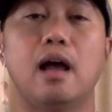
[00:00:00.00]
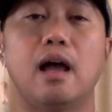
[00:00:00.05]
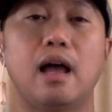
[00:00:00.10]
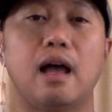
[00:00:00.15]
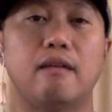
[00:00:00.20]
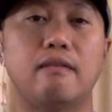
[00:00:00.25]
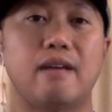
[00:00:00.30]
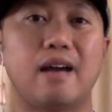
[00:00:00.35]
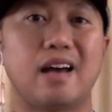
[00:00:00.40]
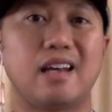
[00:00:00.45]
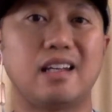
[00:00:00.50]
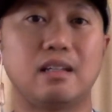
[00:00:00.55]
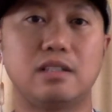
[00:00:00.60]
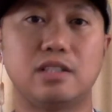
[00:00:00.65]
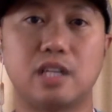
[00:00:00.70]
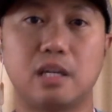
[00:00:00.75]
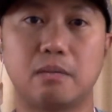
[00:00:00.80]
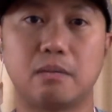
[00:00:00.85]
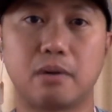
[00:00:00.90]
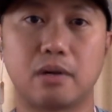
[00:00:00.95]
I've had the
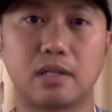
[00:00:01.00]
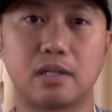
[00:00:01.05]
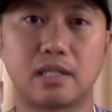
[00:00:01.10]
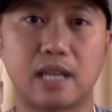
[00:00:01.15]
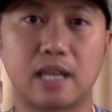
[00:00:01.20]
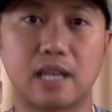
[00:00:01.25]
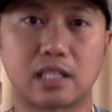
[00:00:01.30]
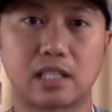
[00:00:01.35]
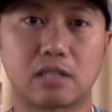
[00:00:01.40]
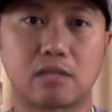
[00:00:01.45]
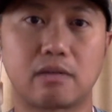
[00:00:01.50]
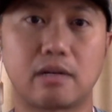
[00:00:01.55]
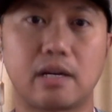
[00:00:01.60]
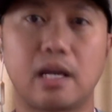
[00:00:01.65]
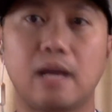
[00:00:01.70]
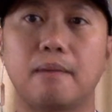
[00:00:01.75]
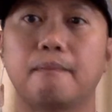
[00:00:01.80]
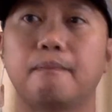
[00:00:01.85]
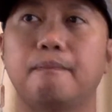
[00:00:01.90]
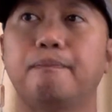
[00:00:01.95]
Jaybirds
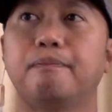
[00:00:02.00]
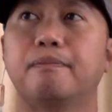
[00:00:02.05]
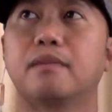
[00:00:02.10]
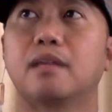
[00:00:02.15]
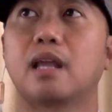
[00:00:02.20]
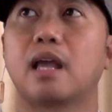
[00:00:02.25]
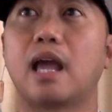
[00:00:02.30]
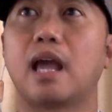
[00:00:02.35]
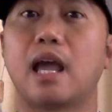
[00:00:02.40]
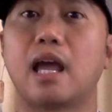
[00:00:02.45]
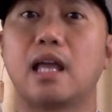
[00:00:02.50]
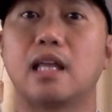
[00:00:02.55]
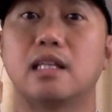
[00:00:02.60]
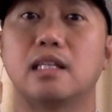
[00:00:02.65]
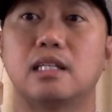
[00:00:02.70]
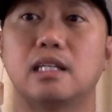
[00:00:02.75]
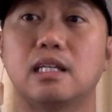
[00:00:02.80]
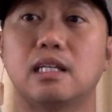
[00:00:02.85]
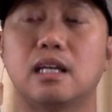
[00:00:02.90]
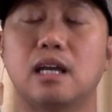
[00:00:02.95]
X3 and
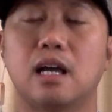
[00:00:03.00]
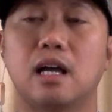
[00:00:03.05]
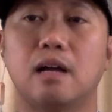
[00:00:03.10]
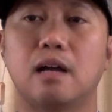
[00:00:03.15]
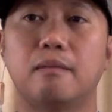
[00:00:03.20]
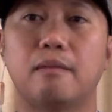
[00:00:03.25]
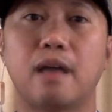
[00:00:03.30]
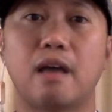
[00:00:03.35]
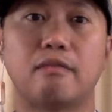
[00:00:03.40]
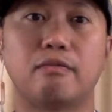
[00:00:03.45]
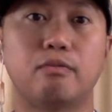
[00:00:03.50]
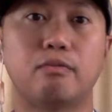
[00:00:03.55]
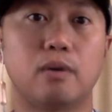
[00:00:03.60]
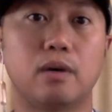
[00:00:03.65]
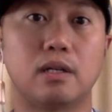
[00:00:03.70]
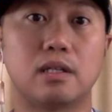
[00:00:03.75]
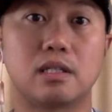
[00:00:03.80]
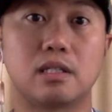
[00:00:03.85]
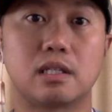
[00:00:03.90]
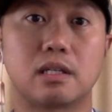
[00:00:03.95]
the
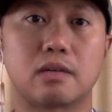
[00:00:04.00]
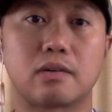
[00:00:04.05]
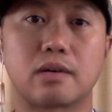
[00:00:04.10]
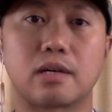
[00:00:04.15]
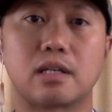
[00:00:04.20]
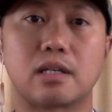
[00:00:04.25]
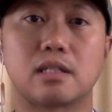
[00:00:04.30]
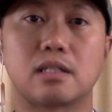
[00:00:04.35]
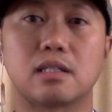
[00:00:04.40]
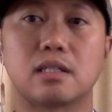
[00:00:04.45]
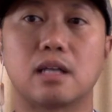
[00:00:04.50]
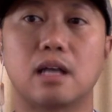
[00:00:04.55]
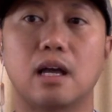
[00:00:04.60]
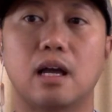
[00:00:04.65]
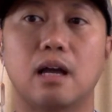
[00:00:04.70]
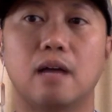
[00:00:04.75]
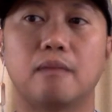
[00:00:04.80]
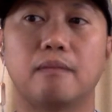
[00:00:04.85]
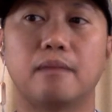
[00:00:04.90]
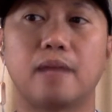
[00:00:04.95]
F1 series,
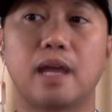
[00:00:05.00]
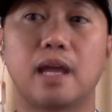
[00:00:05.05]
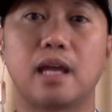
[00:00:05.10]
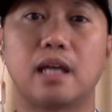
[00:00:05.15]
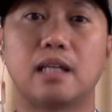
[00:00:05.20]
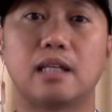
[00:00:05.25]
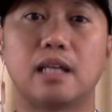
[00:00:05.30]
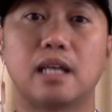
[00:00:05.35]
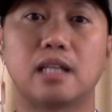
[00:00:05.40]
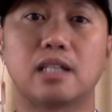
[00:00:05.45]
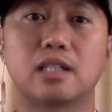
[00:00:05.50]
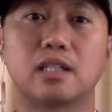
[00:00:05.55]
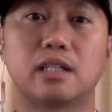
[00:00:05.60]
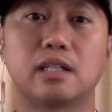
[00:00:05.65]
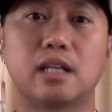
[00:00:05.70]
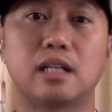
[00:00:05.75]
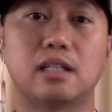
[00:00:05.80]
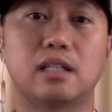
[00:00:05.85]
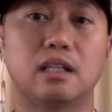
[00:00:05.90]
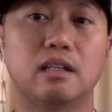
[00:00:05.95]
and actually
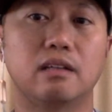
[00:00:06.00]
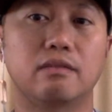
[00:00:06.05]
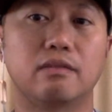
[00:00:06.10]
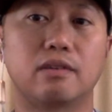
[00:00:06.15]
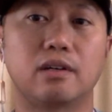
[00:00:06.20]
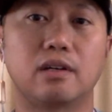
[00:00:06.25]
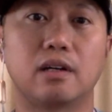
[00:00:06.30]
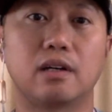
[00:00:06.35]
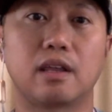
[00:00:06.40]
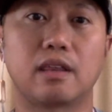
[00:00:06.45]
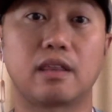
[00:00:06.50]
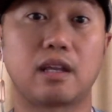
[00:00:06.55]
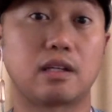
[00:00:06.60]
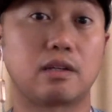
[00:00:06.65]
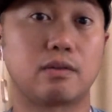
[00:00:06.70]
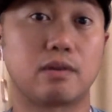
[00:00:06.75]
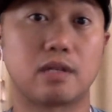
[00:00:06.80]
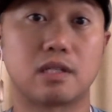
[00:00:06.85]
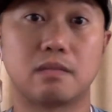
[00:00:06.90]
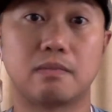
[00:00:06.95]
they deliver a
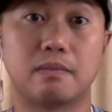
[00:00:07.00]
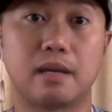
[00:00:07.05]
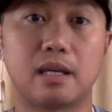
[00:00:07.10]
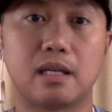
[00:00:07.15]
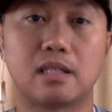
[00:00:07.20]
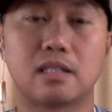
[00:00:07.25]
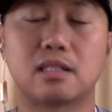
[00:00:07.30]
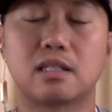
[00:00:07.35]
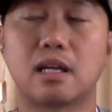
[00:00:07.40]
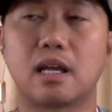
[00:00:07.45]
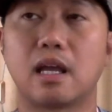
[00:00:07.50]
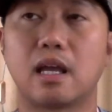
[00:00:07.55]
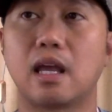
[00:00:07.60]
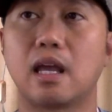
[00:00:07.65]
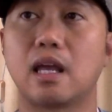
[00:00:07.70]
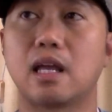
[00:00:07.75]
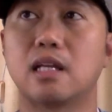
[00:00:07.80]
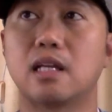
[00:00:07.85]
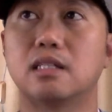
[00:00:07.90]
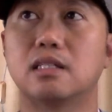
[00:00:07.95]
thunderous bass
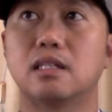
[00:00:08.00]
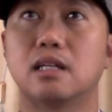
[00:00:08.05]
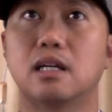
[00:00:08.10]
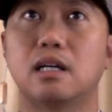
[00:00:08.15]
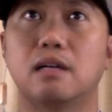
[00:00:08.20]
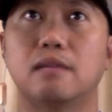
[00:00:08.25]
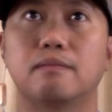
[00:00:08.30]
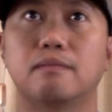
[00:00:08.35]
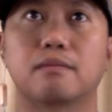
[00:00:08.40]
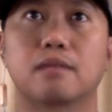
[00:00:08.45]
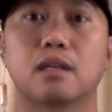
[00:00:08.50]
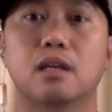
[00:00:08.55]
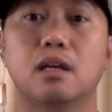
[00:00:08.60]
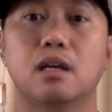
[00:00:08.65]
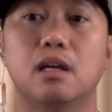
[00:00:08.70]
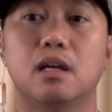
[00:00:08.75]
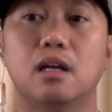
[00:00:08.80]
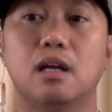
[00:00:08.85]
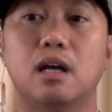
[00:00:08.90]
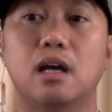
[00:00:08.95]
and
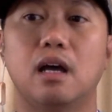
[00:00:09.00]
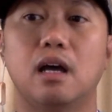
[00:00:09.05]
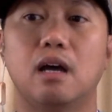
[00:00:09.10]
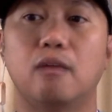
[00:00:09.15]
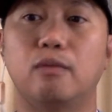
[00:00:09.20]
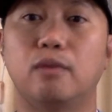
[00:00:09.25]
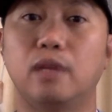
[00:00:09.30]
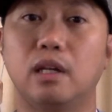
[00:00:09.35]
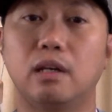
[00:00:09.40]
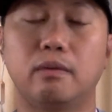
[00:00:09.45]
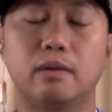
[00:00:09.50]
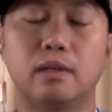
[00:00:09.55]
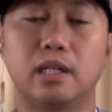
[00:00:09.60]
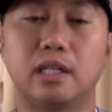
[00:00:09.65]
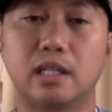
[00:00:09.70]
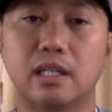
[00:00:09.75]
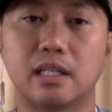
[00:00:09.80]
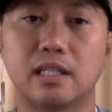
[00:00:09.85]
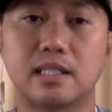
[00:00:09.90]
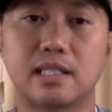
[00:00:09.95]
really, really
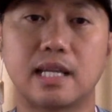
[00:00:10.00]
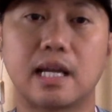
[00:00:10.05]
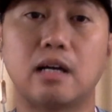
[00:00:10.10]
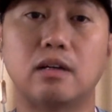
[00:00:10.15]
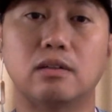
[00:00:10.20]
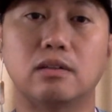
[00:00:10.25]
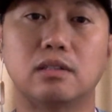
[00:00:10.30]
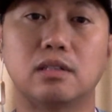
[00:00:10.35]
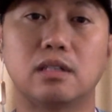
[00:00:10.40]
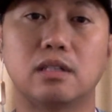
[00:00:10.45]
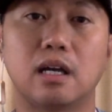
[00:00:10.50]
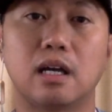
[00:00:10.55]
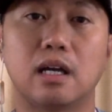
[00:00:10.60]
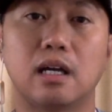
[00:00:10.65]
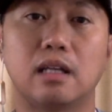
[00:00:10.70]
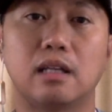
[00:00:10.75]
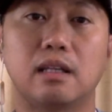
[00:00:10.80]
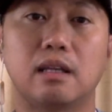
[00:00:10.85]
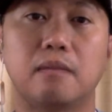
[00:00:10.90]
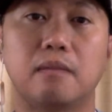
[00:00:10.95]
good sound.
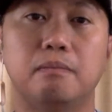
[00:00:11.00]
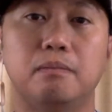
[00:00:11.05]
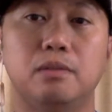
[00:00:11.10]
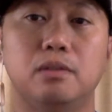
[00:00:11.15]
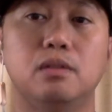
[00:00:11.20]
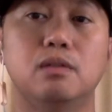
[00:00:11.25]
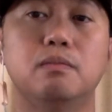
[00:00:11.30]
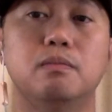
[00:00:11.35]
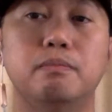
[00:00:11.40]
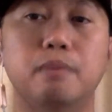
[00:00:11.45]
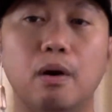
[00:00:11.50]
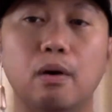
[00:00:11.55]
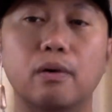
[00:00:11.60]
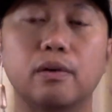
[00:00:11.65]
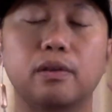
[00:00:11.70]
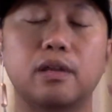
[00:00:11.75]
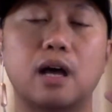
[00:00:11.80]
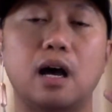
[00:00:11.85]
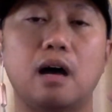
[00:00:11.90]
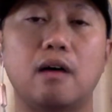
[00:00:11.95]
They do both
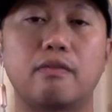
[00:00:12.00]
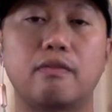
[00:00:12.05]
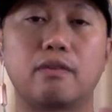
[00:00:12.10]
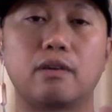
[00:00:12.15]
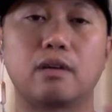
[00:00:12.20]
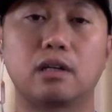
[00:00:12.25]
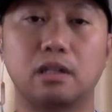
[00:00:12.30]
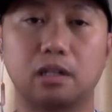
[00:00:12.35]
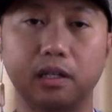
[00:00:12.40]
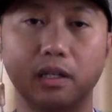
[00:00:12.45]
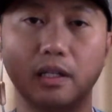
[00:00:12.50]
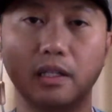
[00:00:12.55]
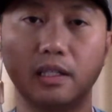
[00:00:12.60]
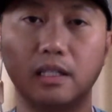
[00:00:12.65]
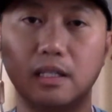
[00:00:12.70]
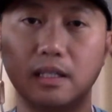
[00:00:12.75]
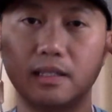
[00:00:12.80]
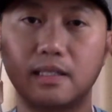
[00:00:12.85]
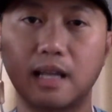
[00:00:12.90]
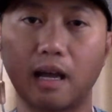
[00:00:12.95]
offer good
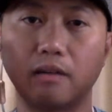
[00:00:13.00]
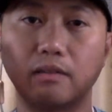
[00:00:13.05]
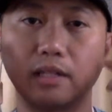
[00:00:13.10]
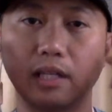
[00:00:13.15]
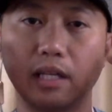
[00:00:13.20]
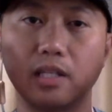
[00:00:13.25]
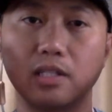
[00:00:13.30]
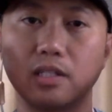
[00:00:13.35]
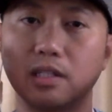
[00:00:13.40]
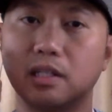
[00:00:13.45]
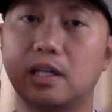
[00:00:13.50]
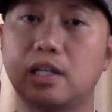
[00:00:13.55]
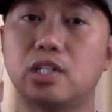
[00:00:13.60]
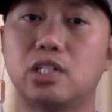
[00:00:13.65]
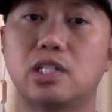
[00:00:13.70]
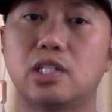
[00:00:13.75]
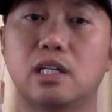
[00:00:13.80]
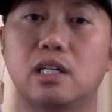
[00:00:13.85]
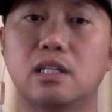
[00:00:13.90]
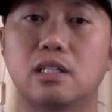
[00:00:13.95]
sound
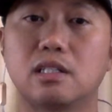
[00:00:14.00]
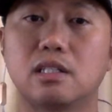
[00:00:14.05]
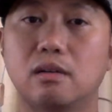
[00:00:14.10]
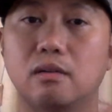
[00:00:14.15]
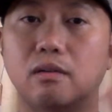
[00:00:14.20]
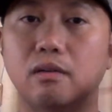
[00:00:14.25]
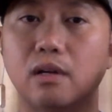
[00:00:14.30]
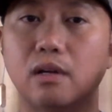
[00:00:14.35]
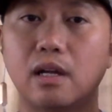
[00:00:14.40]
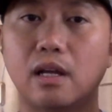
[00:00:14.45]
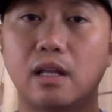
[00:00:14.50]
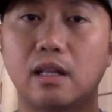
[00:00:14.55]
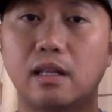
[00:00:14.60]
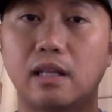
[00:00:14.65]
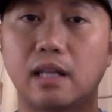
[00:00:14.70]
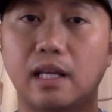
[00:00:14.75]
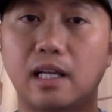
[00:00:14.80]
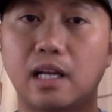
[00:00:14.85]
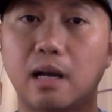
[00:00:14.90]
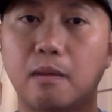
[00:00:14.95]
insulation, so
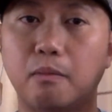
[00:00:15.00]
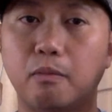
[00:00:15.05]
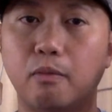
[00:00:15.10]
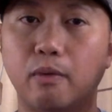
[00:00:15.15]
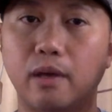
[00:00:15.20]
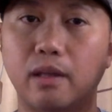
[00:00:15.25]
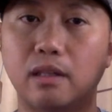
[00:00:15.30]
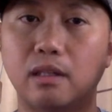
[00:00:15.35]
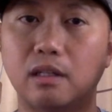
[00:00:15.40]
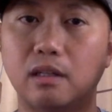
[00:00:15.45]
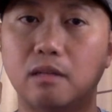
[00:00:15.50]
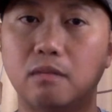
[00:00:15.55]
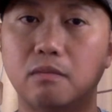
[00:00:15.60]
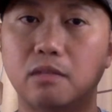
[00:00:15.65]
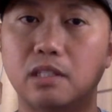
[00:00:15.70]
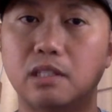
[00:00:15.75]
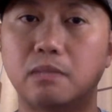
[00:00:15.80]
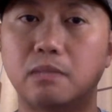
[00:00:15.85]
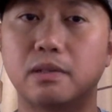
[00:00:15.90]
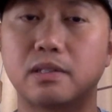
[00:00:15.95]
they come with
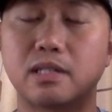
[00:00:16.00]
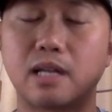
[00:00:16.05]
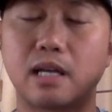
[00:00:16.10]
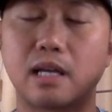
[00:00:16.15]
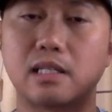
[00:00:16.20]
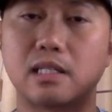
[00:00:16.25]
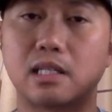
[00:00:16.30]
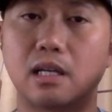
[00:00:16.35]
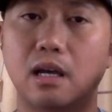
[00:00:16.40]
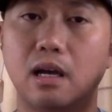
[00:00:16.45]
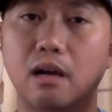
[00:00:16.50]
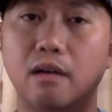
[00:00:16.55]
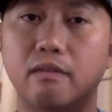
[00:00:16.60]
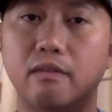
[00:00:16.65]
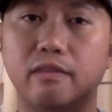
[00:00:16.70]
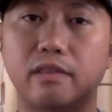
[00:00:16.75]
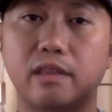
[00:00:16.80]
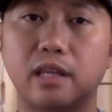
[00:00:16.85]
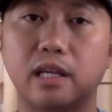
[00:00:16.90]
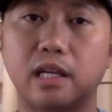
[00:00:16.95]
multiple sizes of
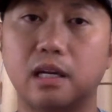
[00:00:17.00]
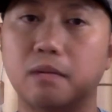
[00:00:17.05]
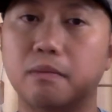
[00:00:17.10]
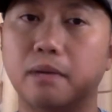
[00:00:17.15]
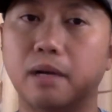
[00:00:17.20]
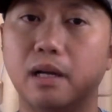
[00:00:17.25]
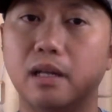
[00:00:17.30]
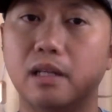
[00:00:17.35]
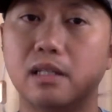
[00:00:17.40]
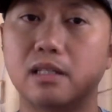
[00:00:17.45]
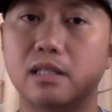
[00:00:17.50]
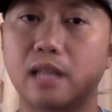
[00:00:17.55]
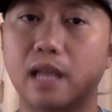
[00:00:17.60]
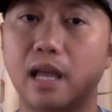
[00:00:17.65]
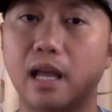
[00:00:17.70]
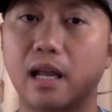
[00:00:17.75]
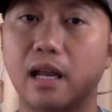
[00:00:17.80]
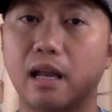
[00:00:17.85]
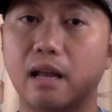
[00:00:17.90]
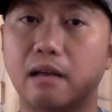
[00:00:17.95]
the earbuds,
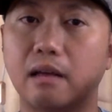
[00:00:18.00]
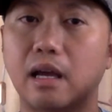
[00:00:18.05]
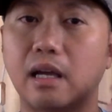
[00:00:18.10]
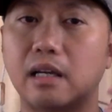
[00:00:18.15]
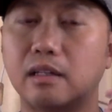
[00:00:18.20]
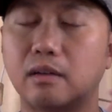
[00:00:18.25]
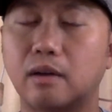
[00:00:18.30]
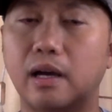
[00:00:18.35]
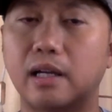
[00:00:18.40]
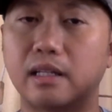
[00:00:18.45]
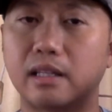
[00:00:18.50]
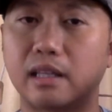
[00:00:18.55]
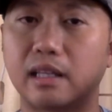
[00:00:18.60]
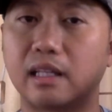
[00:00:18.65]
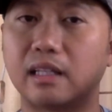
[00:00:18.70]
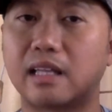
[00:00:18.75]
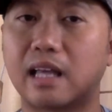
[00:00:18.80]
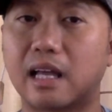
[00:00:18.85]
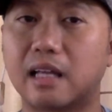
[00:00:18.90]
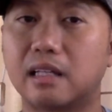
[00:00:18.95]
and I think
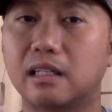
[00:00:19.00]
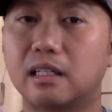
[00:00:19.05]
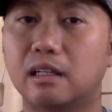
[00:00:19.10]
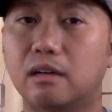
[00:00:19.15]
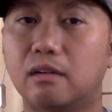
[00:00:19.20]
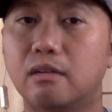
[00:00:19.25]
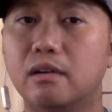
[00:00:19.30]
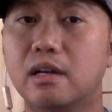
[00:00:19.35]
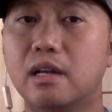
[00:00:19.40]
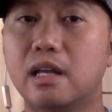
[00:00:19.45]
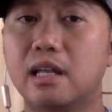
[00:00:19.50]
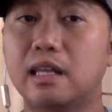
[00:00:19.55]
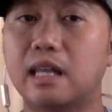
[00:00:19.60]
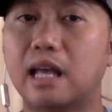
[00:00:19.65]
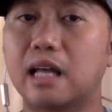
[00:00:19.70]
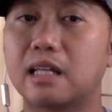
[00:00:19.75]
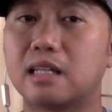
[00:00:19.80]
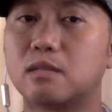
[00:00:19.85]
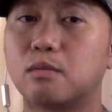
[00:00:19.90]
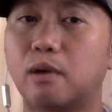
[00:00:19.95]
that
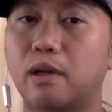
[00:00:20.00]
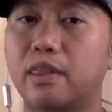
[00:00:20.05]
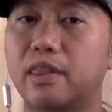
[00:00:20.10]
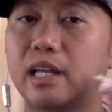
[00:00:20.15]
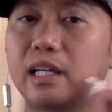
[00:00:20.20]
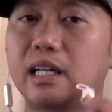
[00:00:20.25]
that's one thing